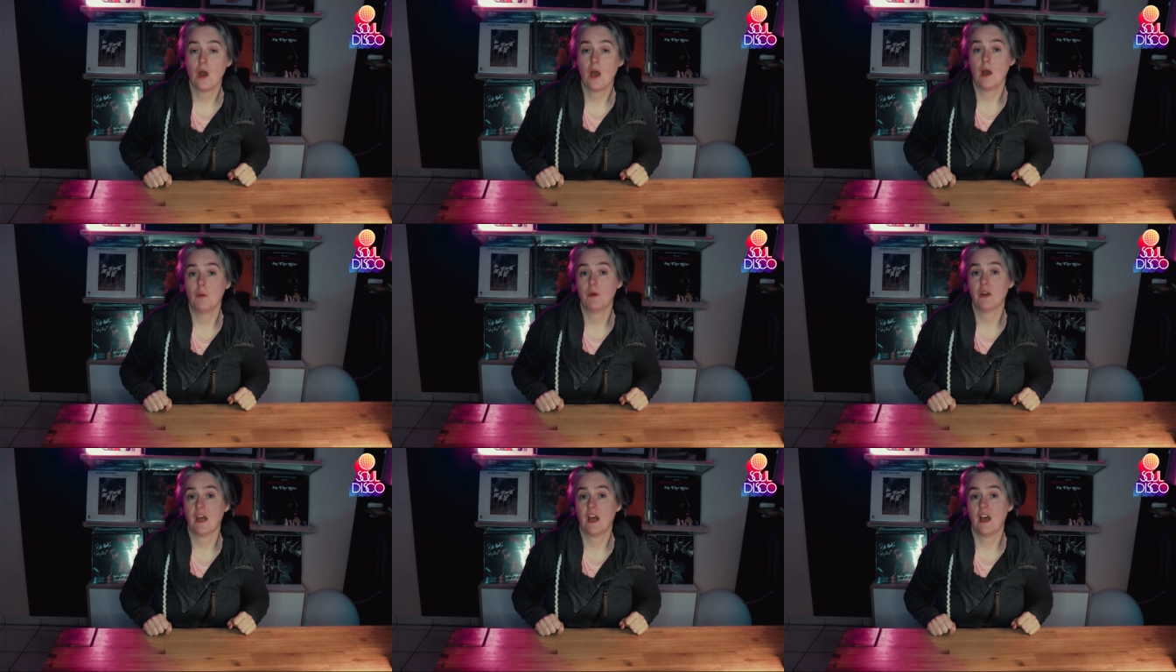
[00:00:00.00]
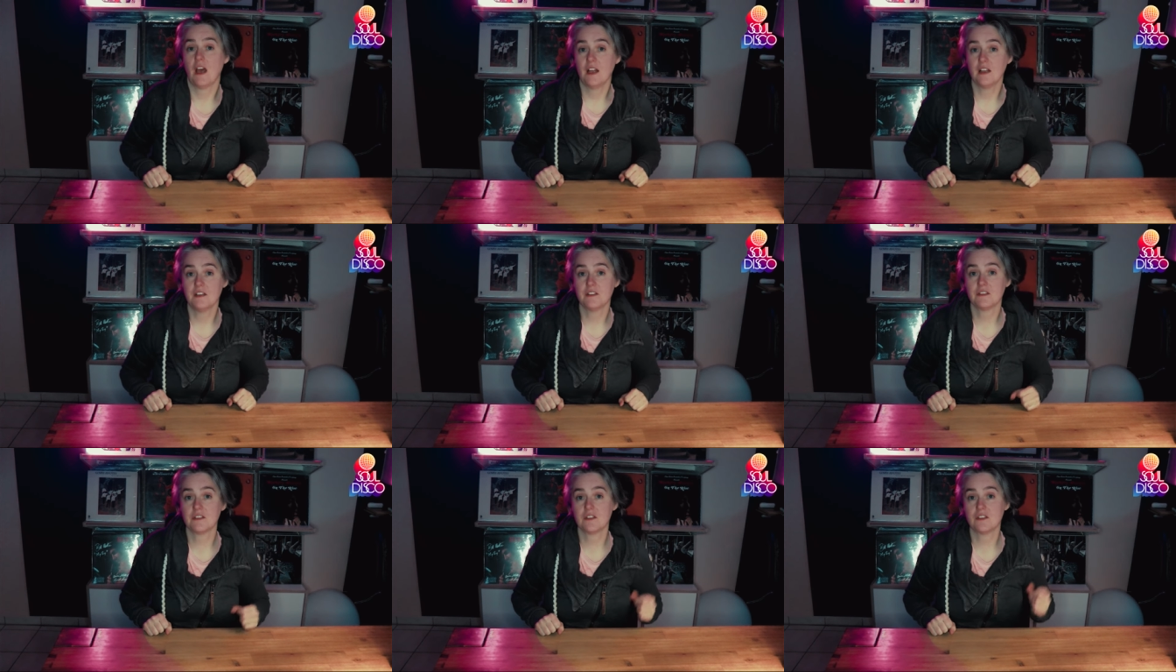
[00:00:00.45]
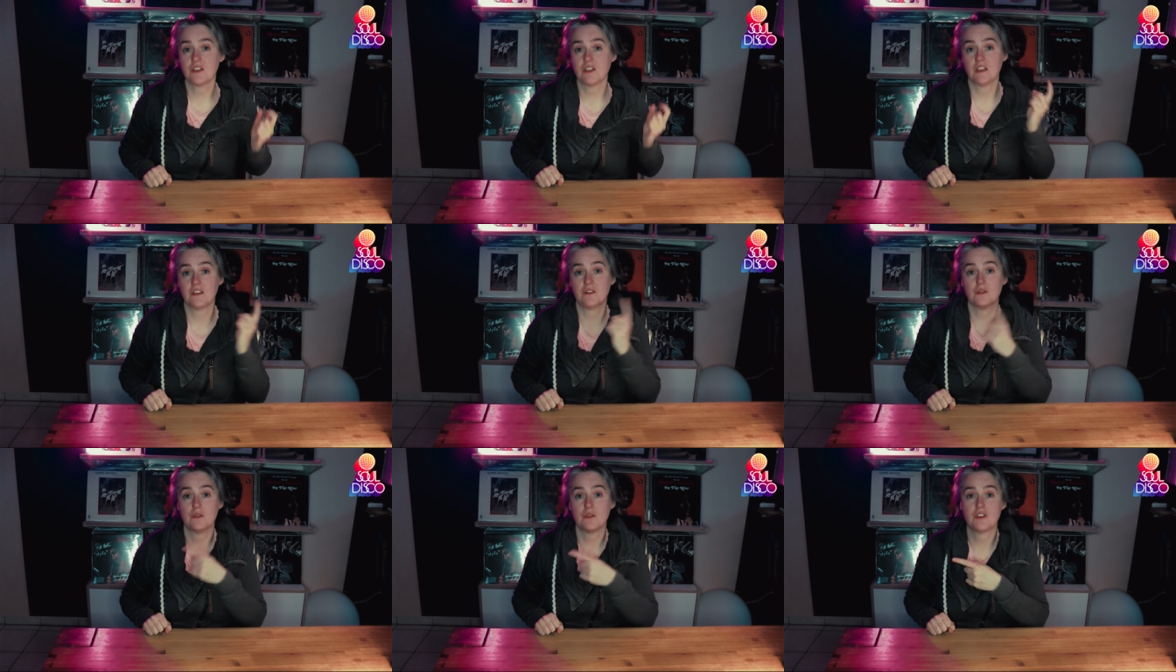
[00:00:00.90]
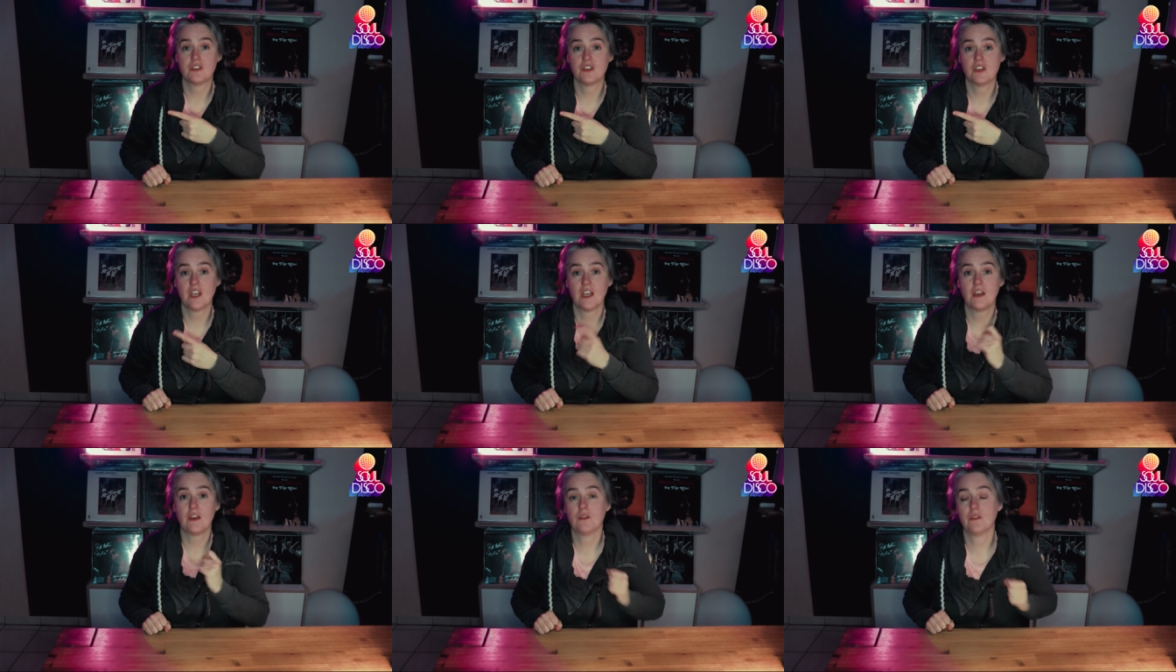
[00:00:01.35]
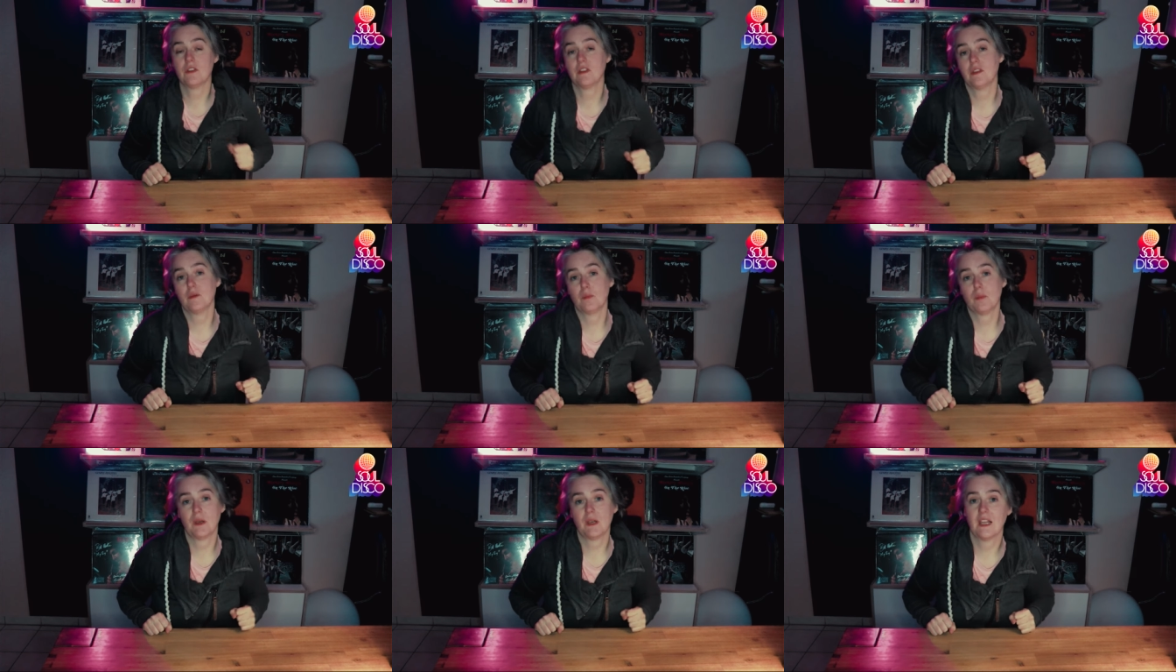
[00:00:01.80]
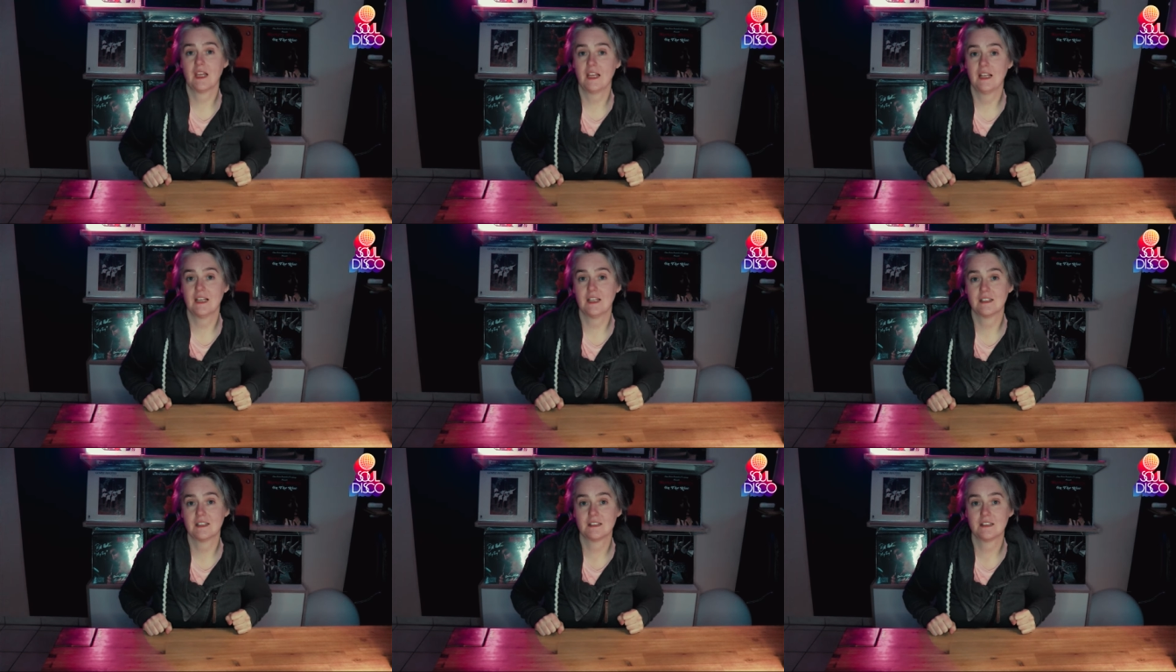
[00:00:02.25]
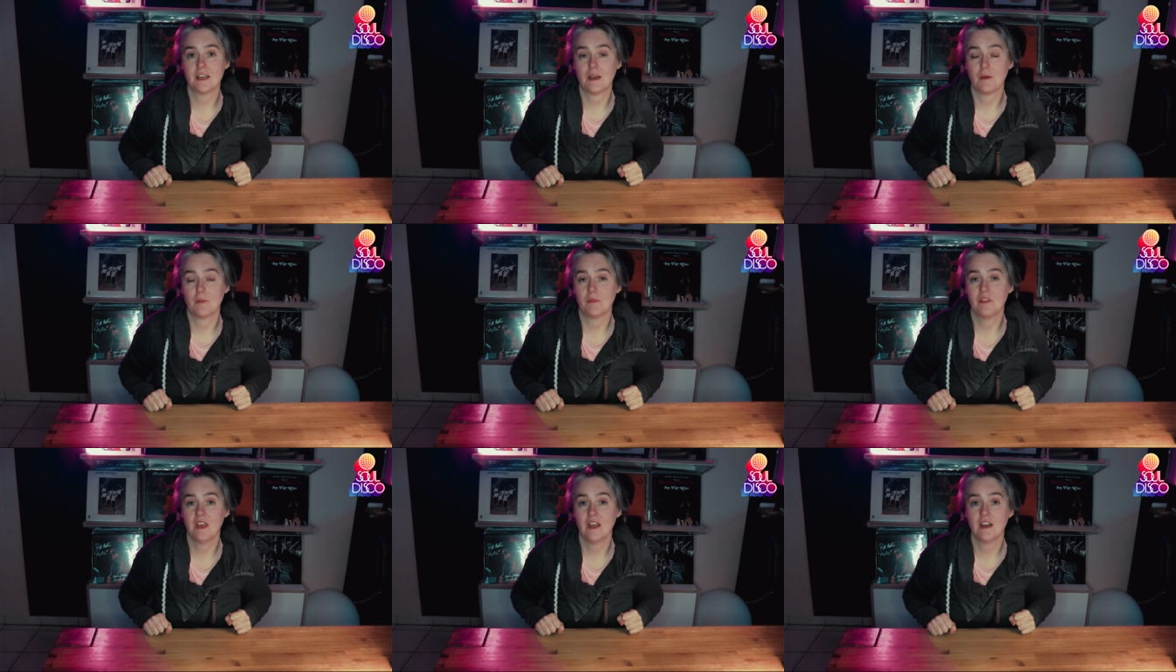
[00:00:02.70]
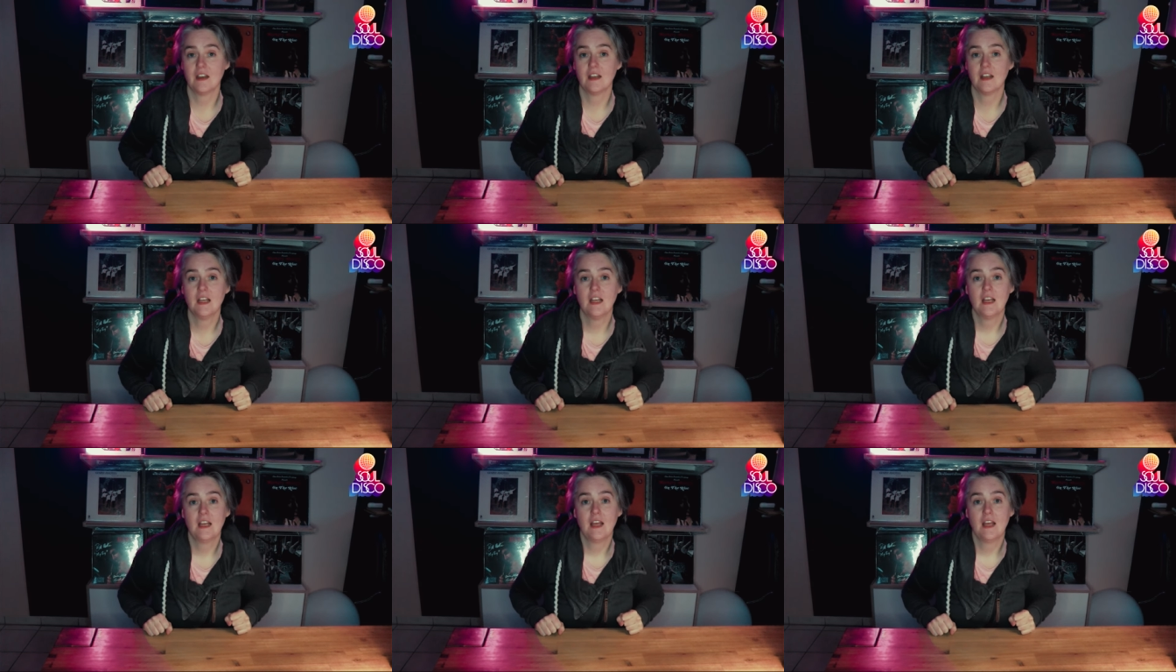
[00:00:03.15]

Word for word: I would highly suggest you check out the playlist up there.